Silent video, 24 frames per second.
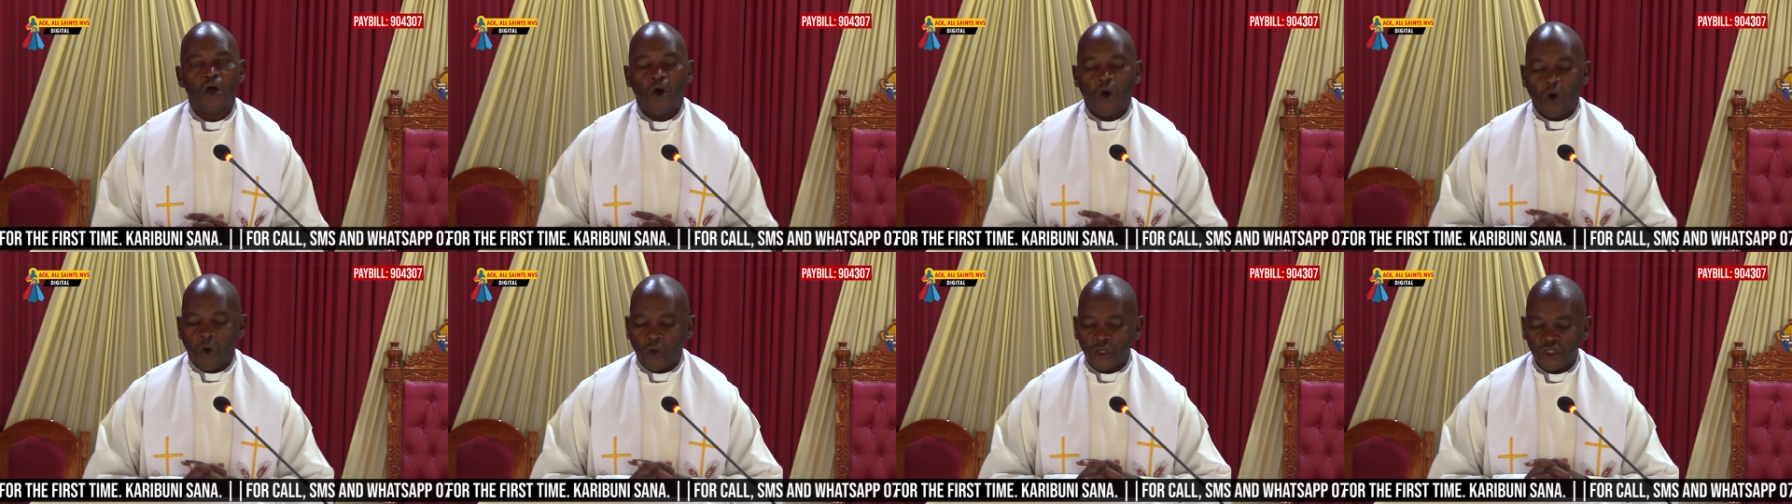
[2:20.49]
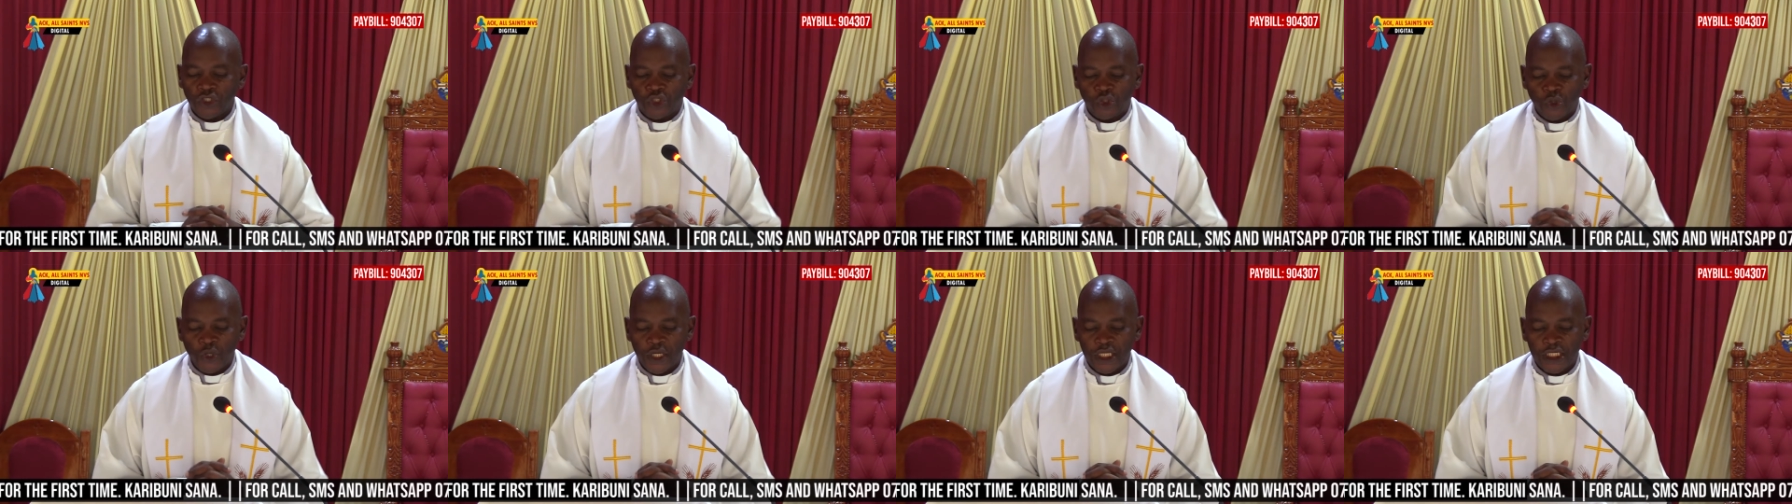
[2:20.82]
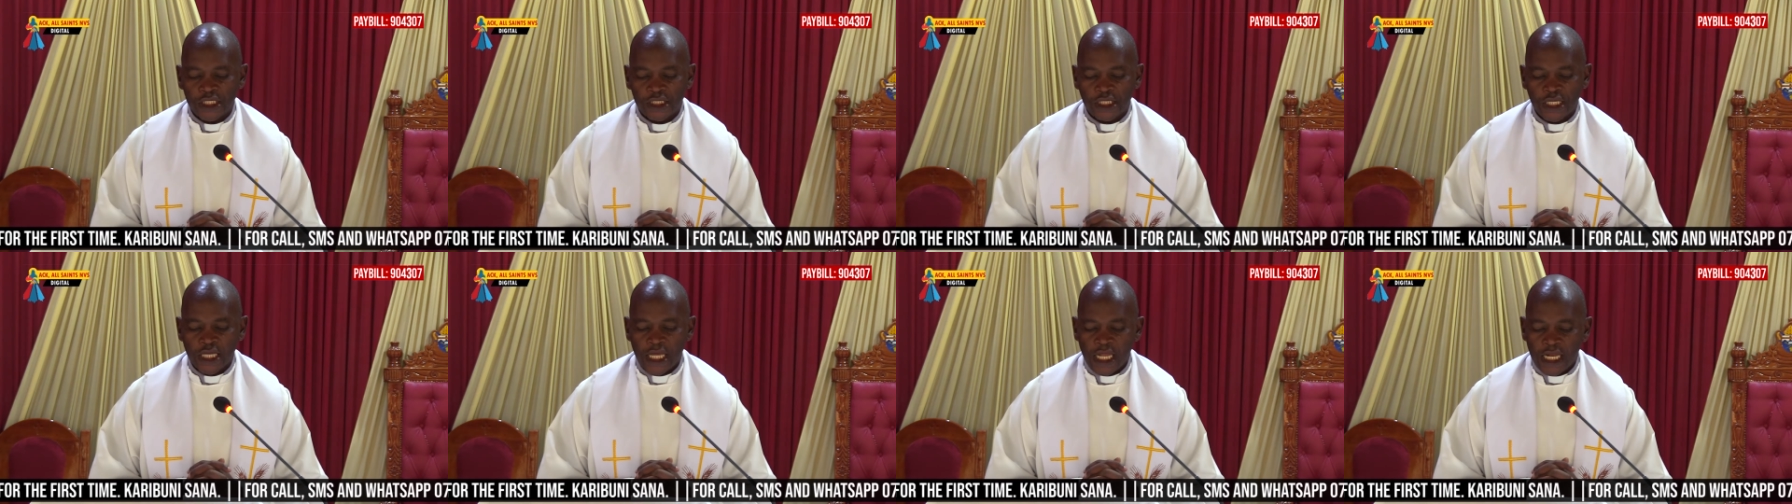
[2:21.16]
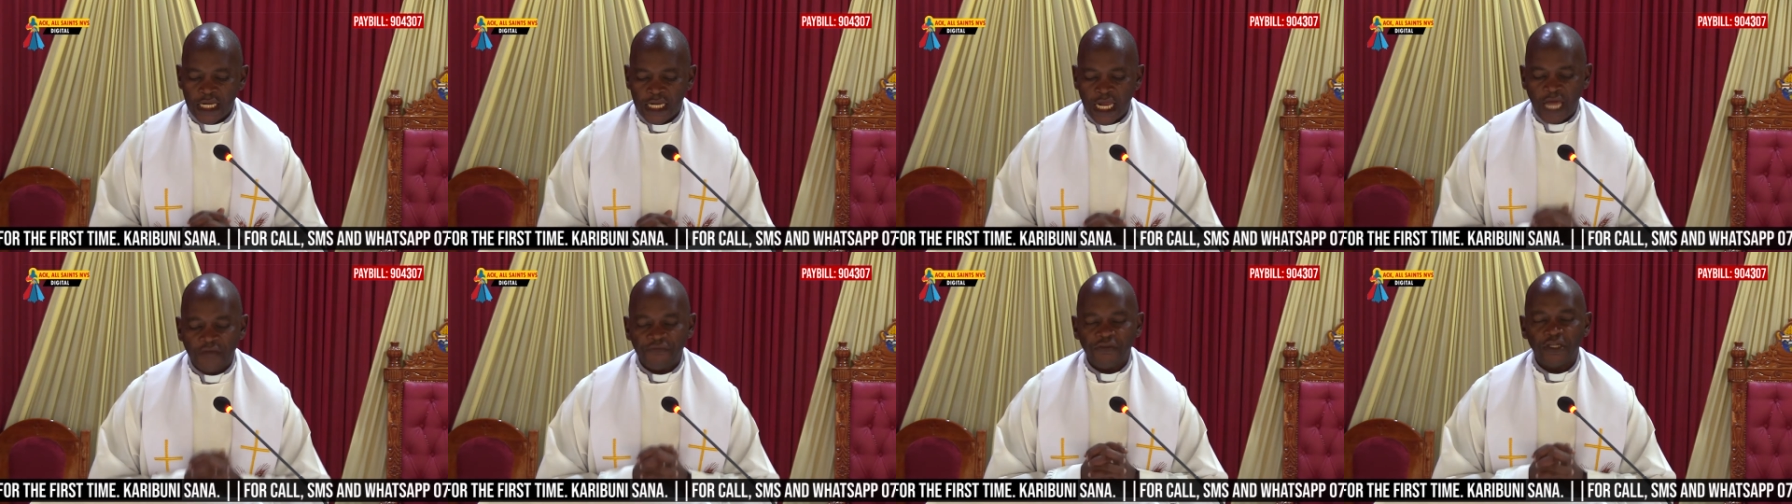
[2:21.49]
or into his
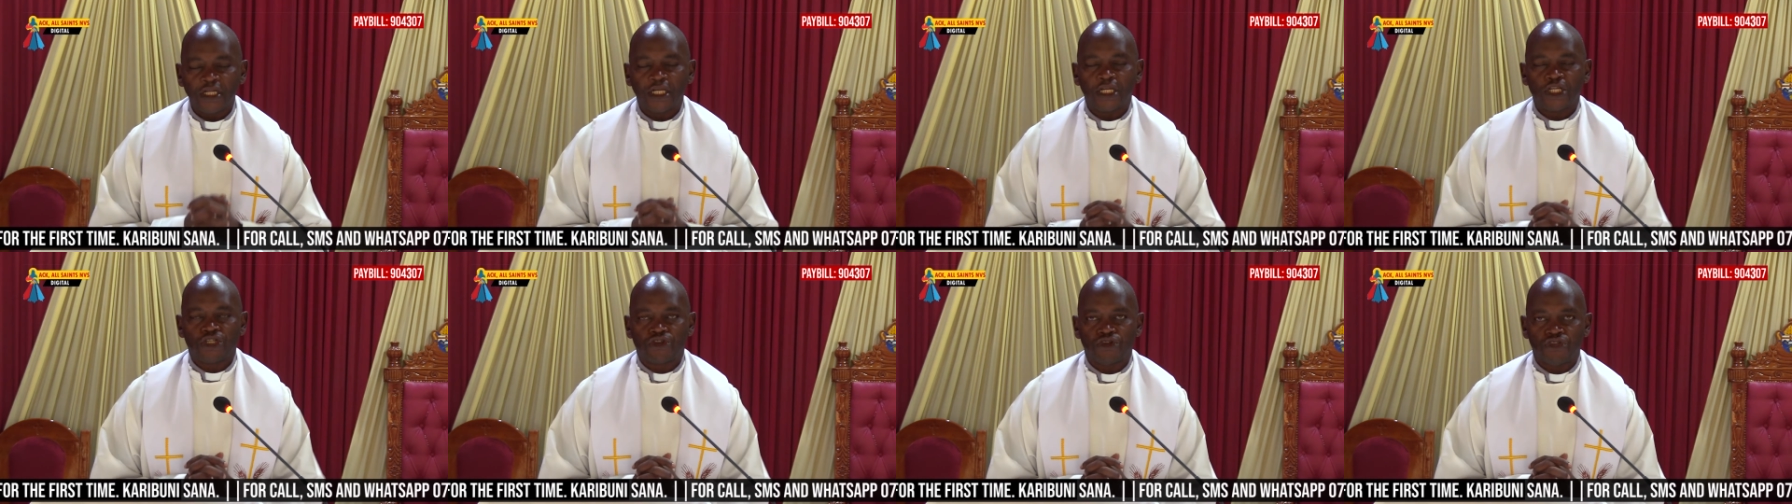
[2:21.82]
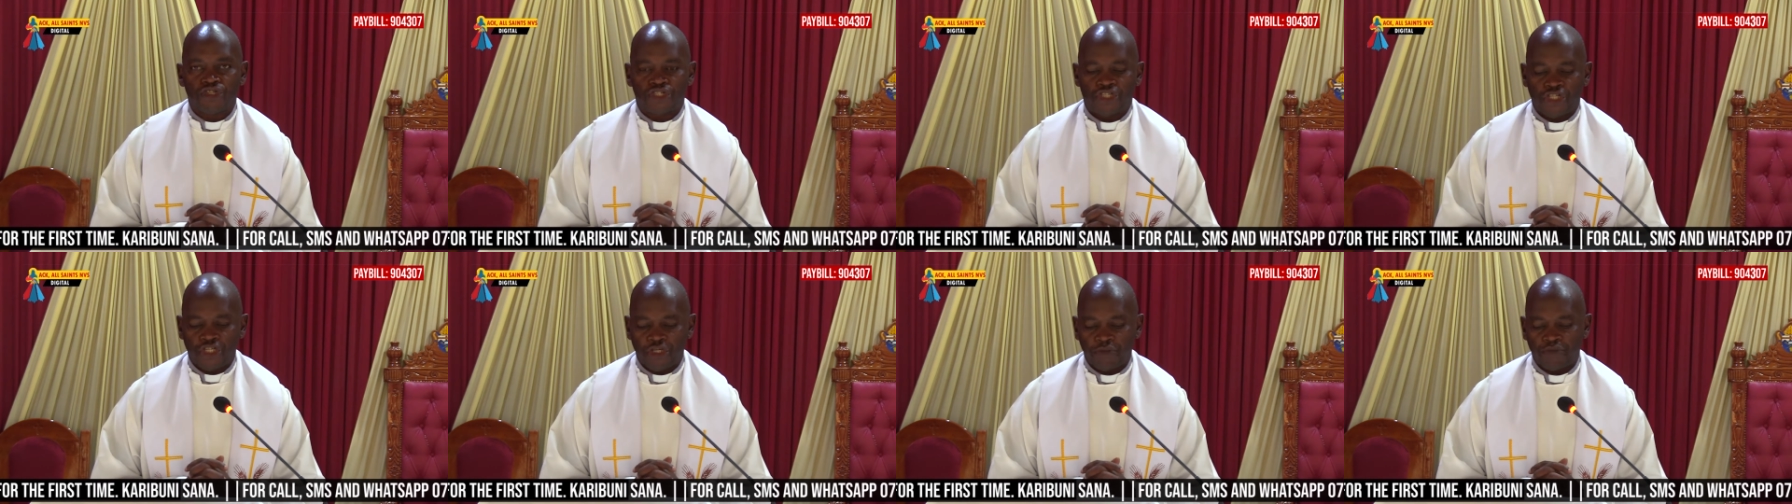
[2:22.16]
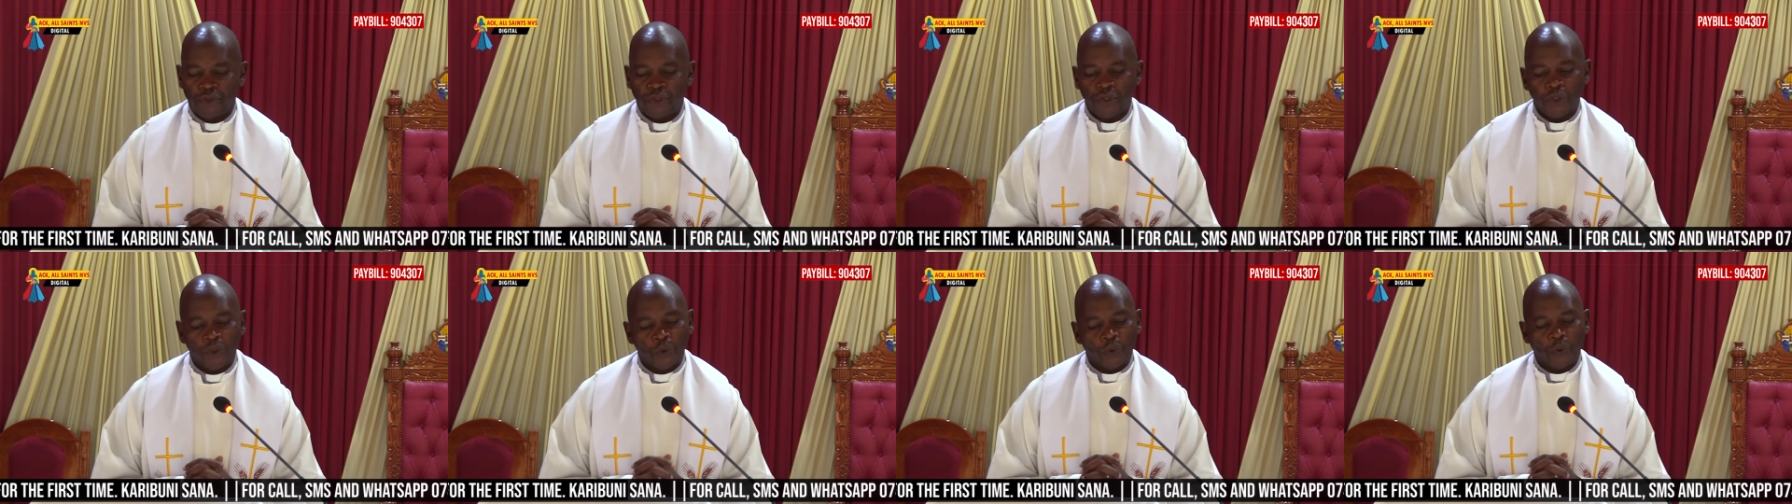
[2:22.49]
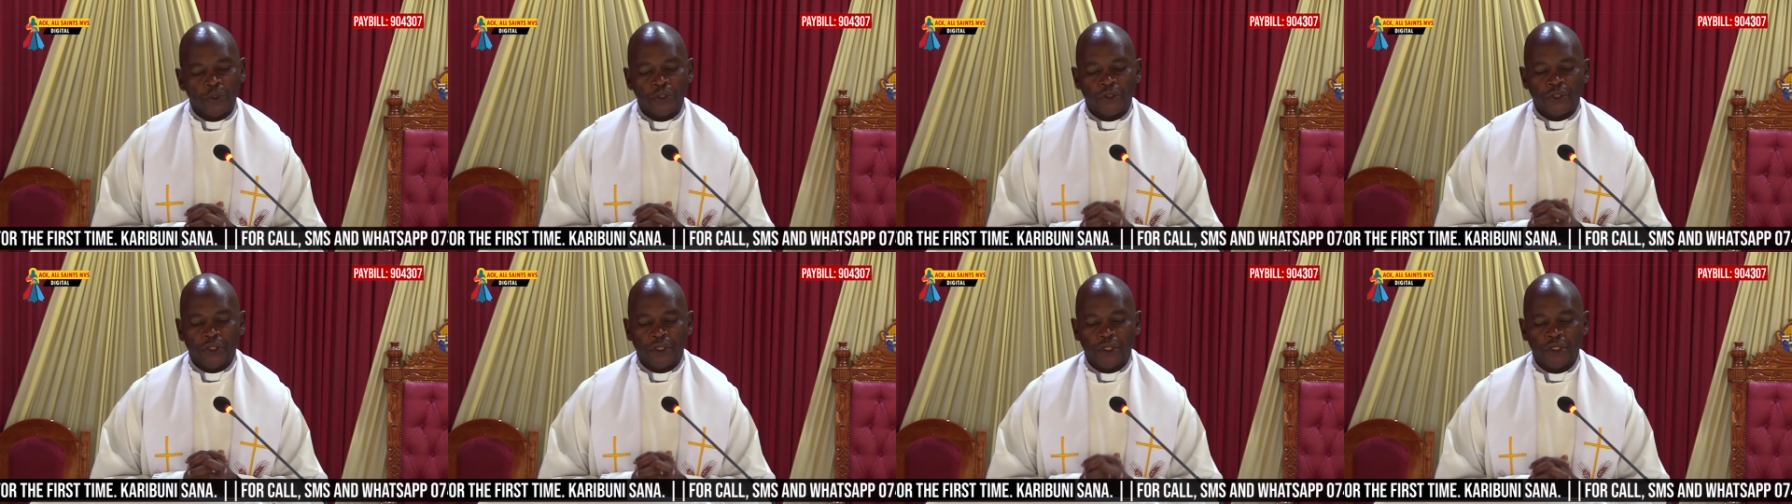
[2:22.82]
loving relationship
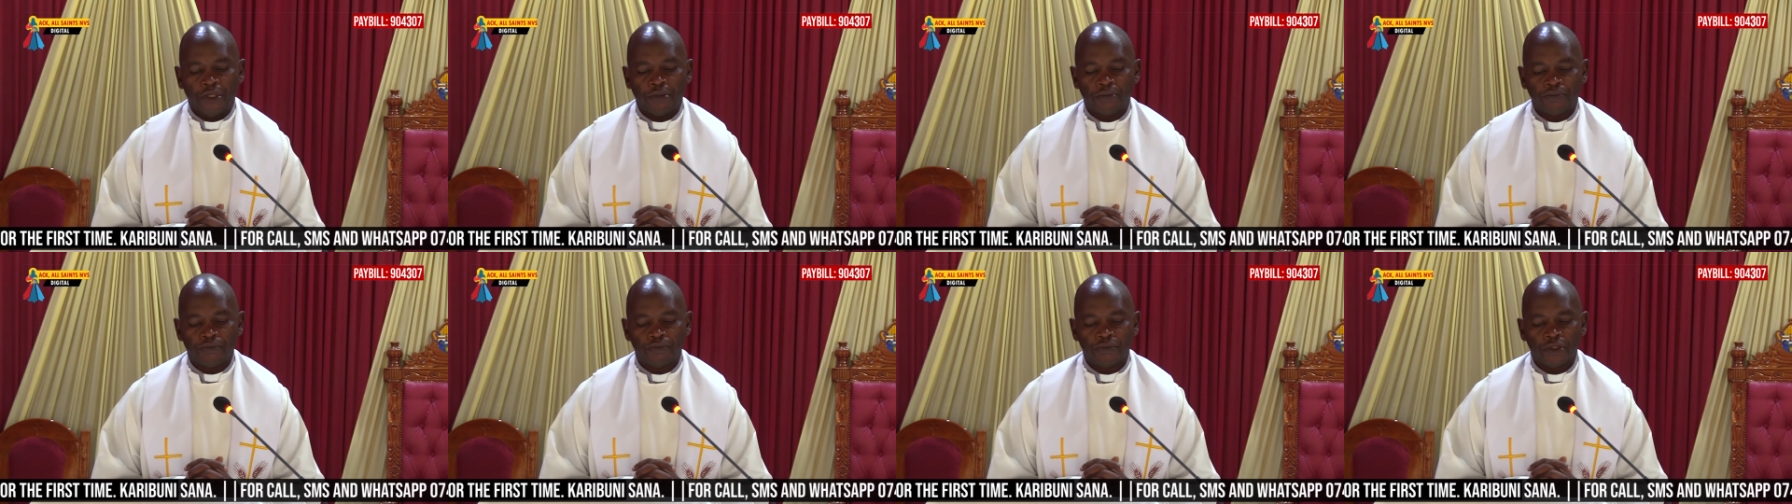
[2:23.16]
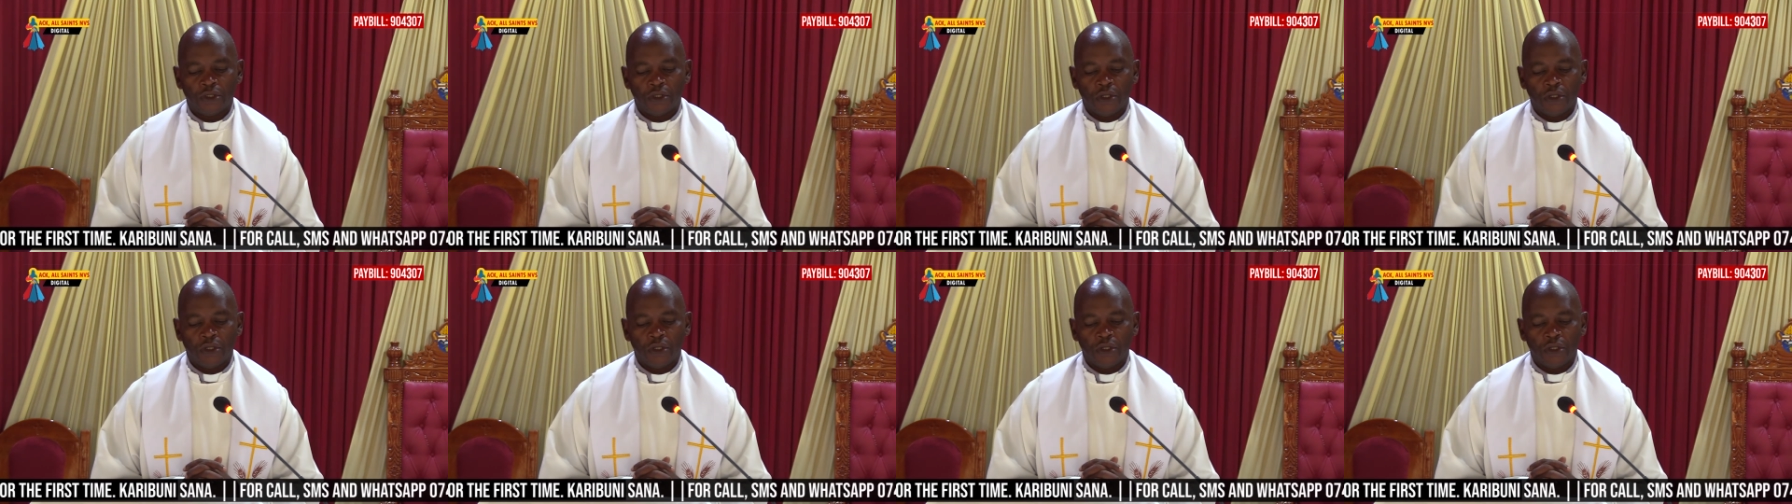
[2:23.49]
with him.